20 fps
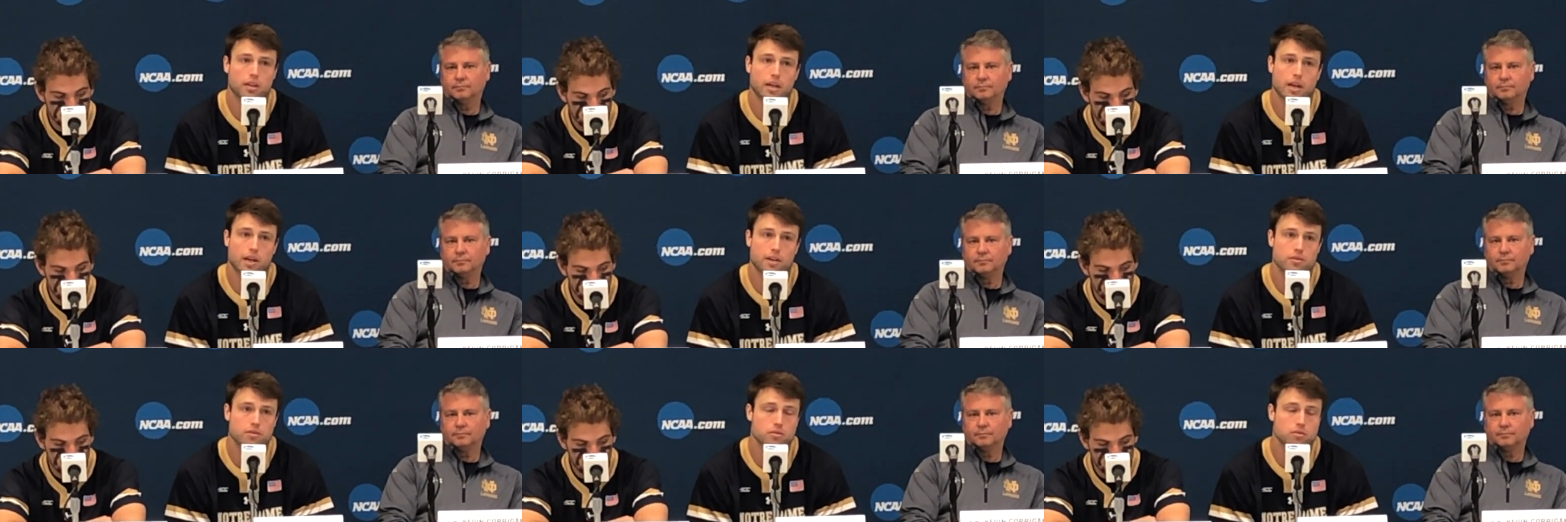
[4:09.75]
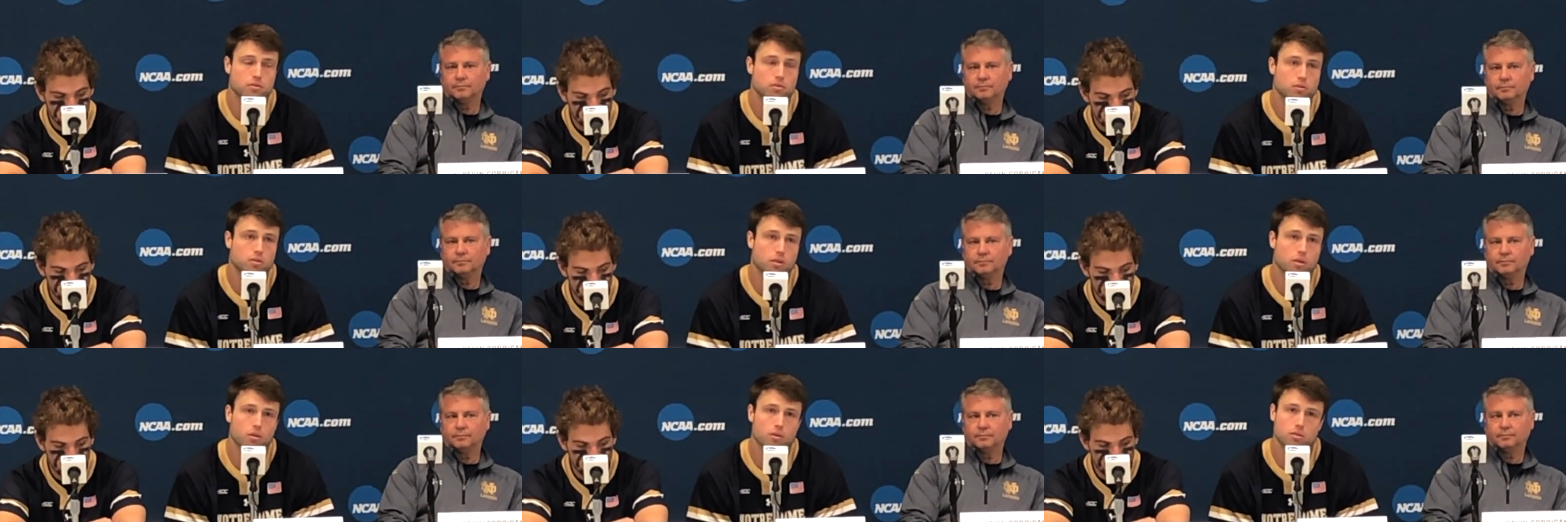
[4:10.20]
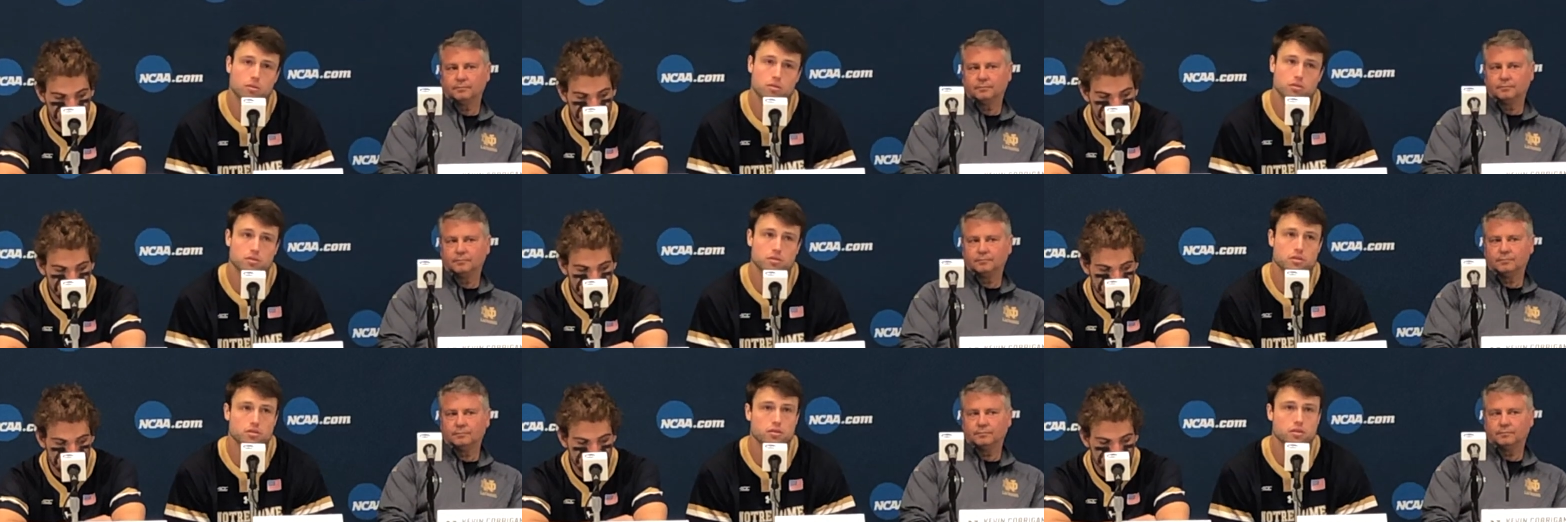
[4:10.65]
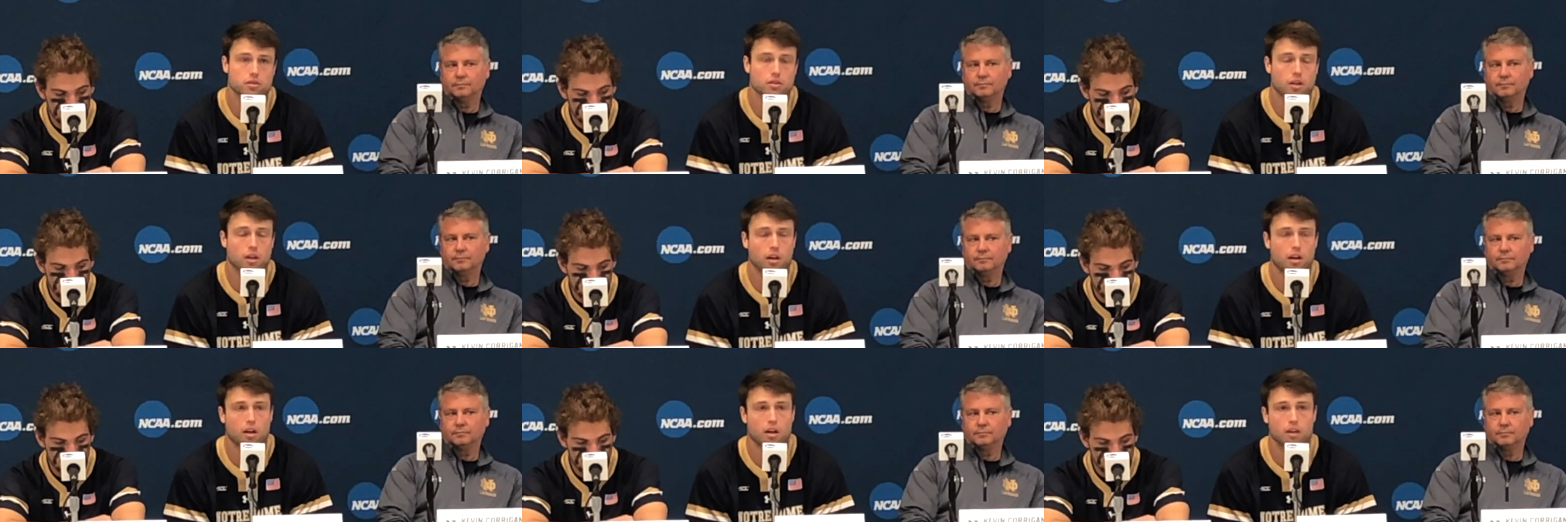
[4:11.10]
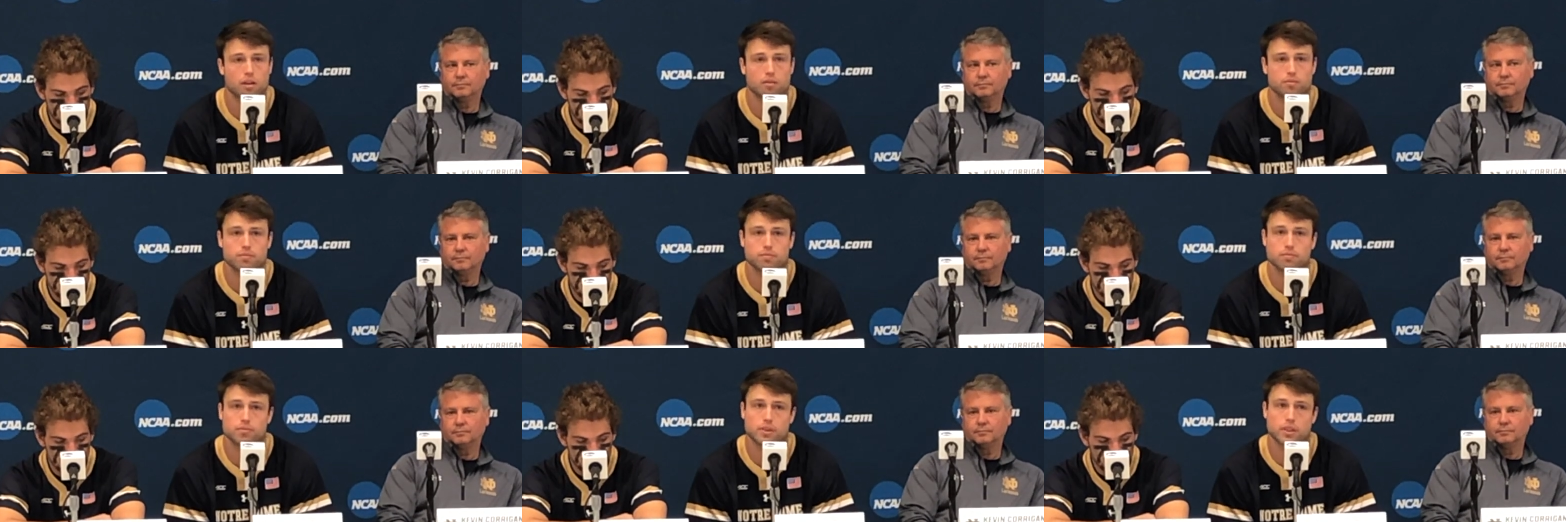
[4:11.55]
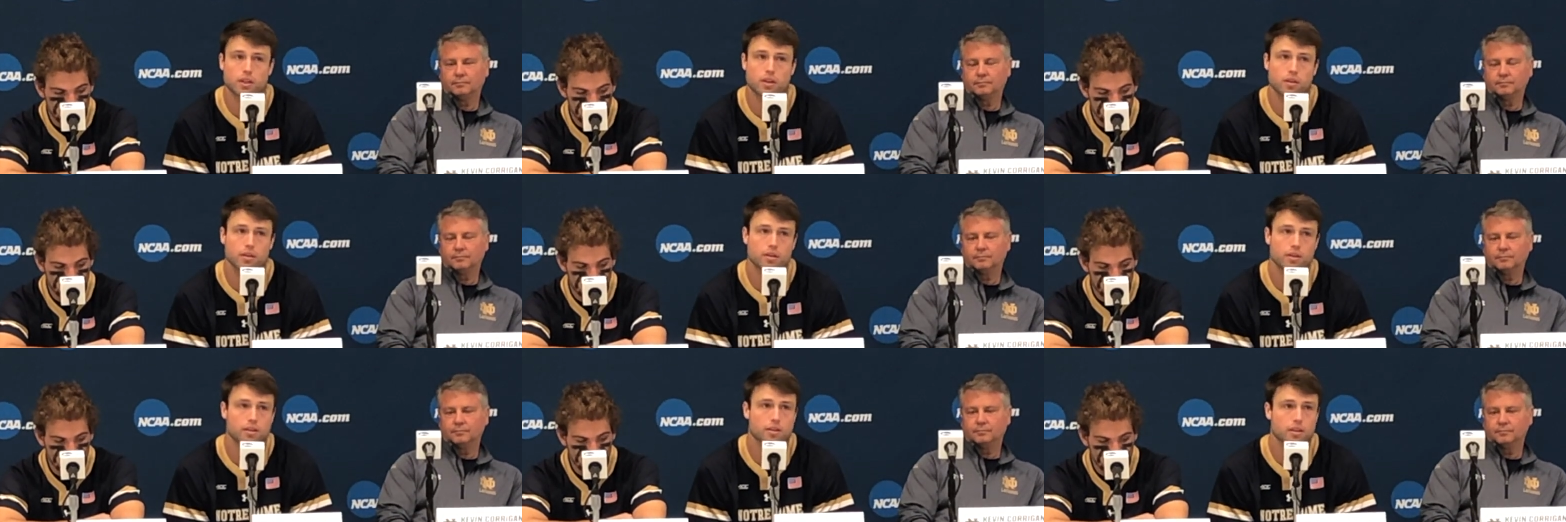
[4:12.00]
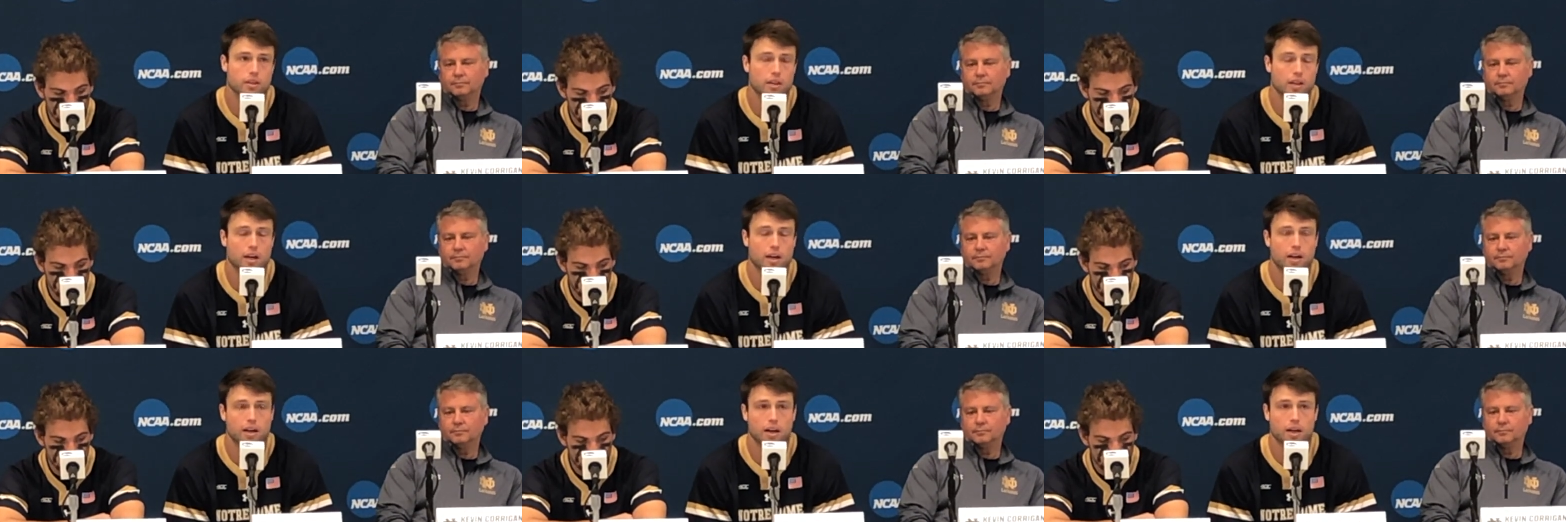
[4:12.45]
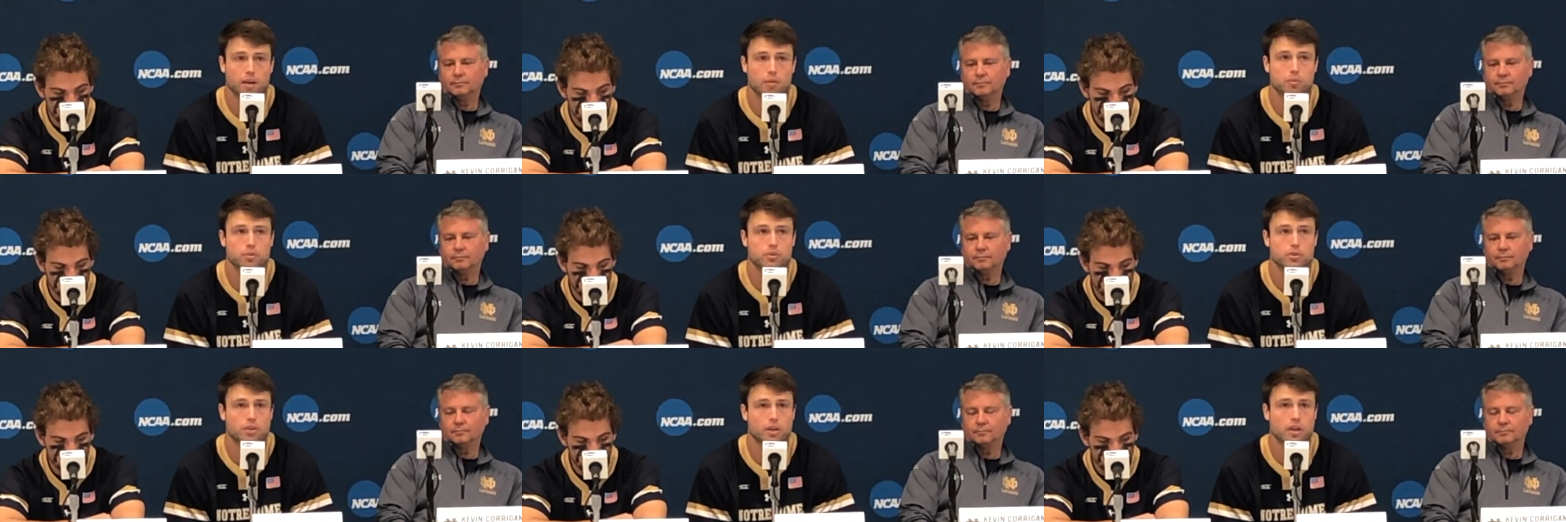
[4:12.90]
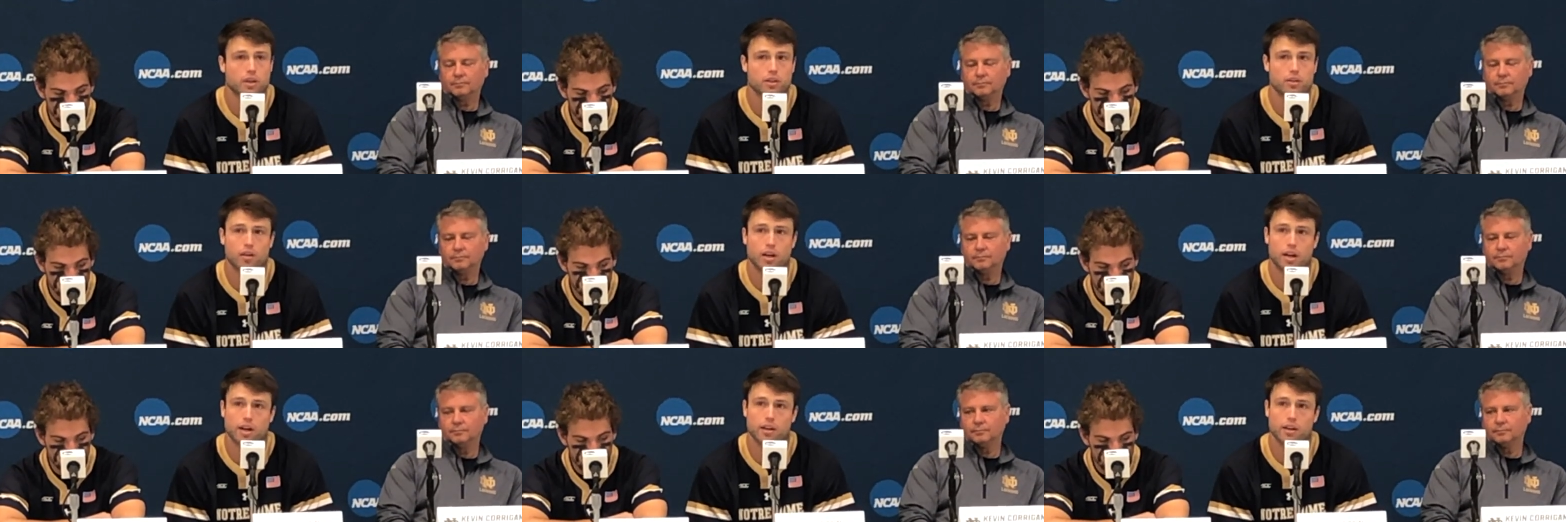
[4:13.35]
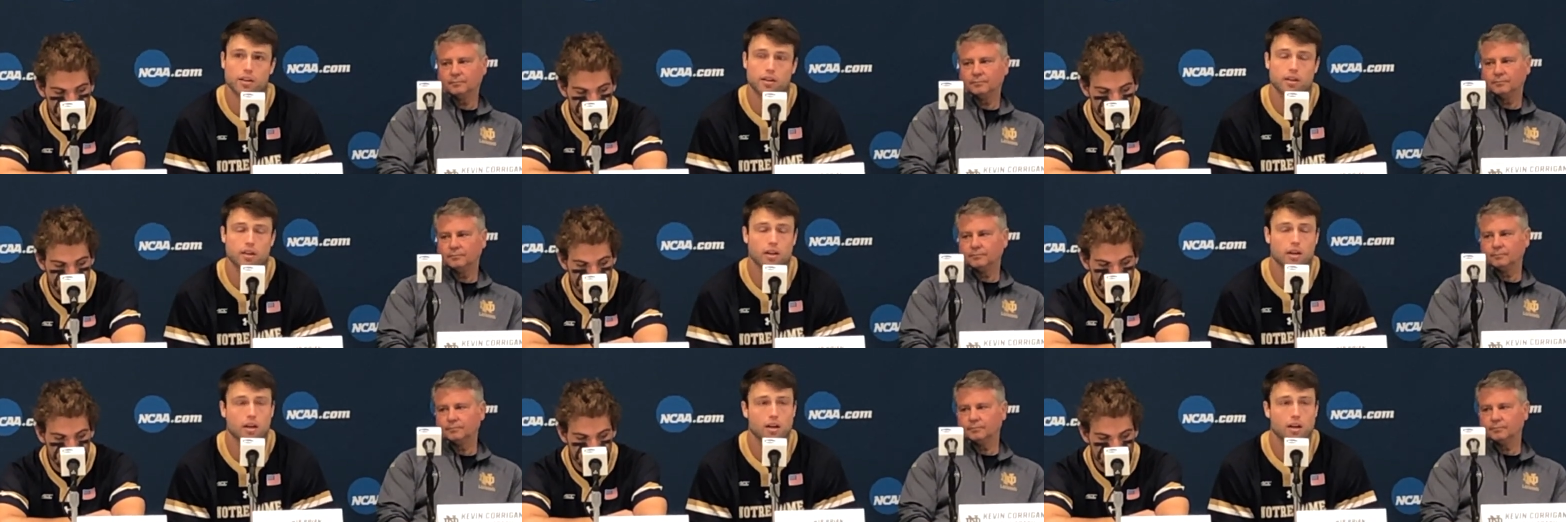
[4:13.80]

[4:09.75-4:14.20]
Speaker 1: he has cool goals. Um, you know, a lot of hype surrounding Ryder.